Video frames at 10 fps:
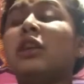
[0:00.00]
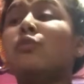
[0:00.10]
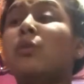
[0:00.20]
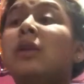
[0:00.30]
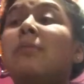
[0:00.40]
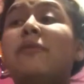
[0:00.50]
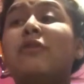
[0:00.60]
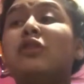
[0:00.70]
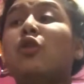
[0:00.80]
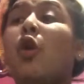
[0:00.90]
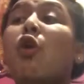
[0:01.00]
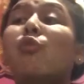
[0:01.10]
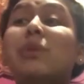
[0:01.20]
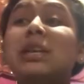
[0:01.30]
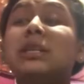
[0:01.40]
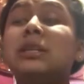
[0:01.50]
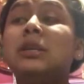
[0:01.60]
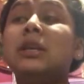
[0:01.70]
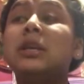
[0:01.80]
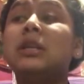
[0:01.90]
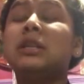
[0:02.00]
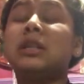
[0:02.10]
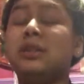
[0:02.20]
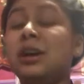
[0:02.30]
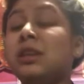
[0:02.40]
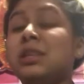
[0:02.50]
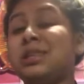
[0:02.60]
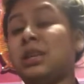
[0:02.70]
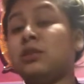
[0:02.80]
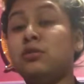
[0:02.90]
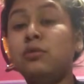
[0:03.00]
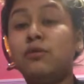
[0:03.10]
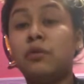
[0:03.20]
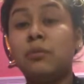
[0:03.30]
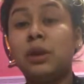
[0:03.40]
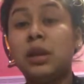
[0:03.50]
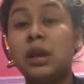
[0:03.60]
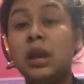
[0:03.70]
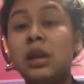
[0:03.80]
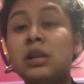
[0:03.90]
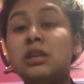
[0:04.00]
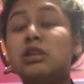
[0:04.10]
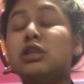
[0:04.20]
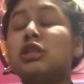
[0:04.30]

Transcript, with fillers: that's one of my friend's homies that done the tattoo for me and it's